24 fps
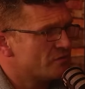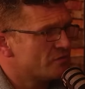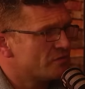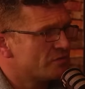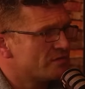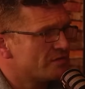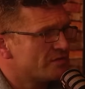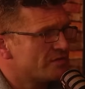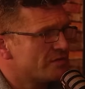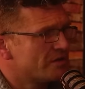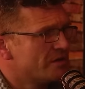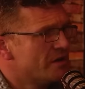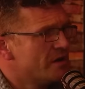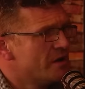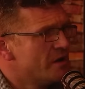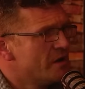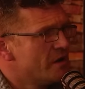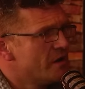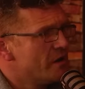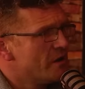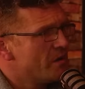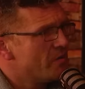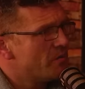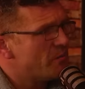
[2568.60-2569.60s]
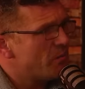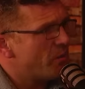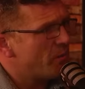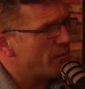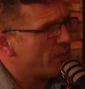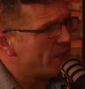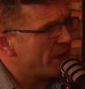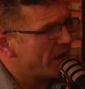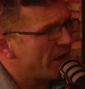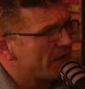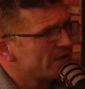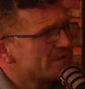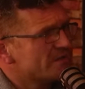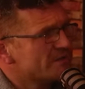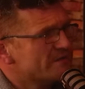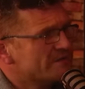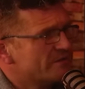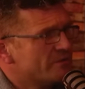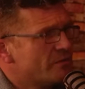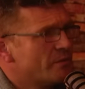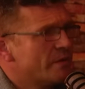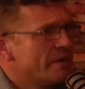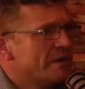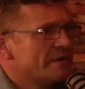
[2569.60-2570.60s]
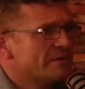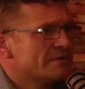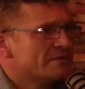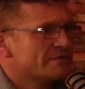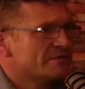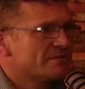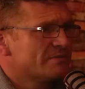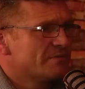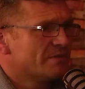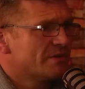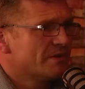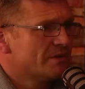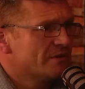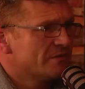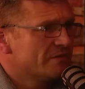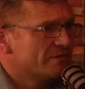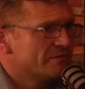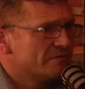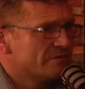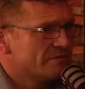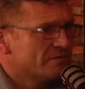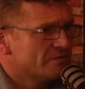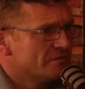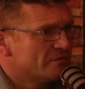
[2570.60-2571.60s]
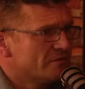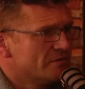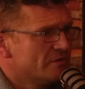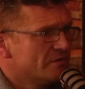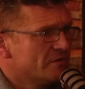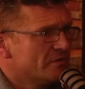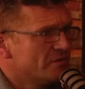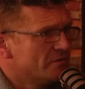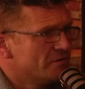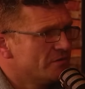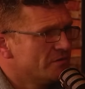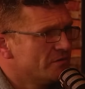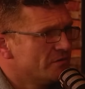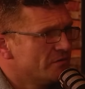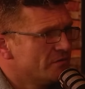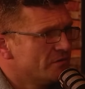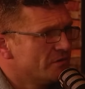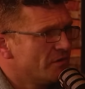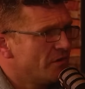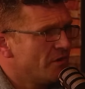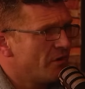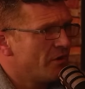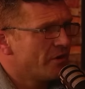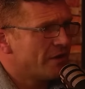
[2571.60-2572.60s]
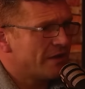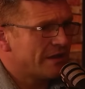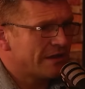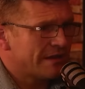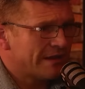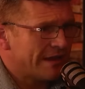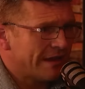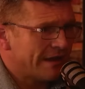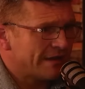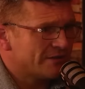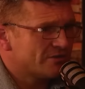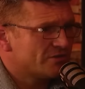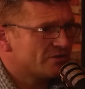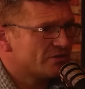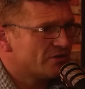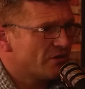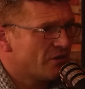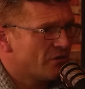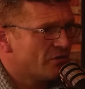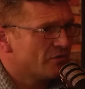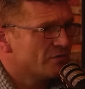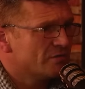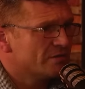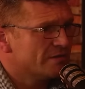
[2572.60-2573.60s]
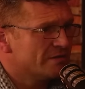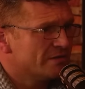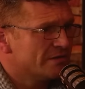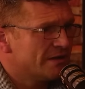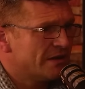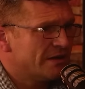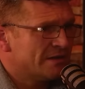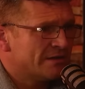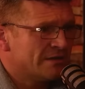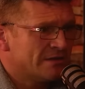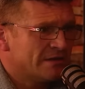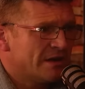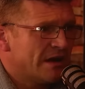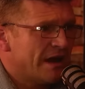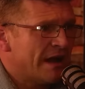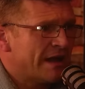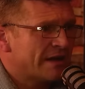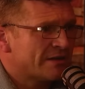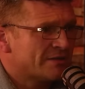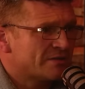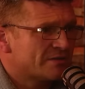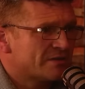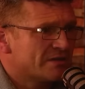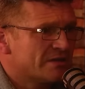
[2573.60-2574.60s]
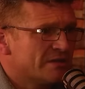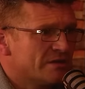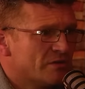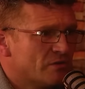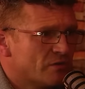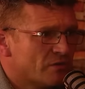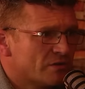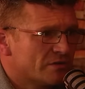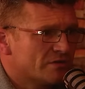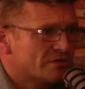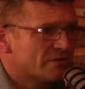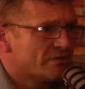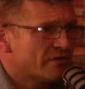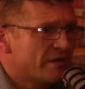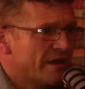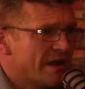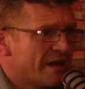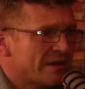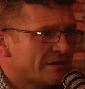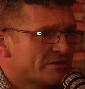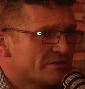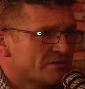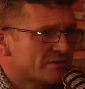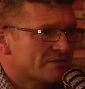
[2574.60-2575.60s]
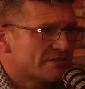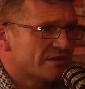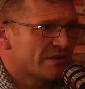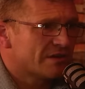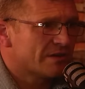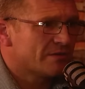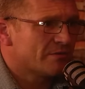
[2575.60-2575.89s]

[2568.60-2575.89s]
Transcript: truth of it yeah. but because i have awareness in my life I can catch it early and actually look at the reaction